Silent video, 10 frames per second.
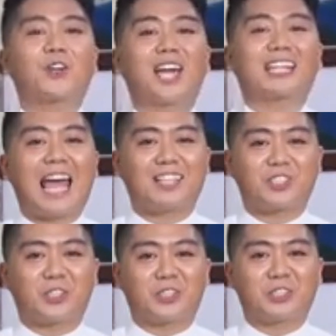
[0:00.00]
correct
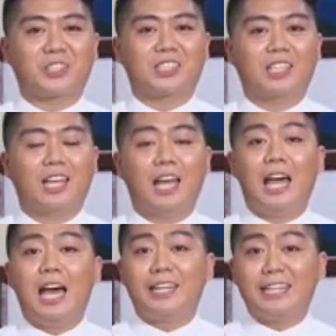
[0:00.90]
answers.
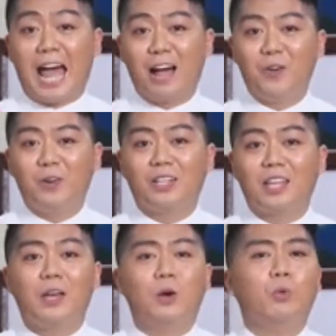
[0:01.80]
Now,
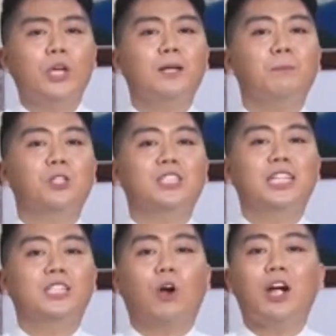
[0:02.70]
we can
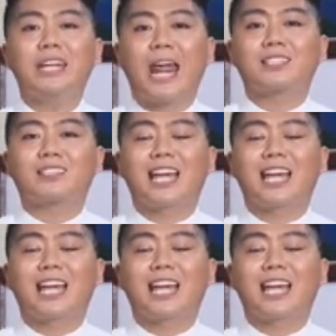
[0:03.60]
proceed to our next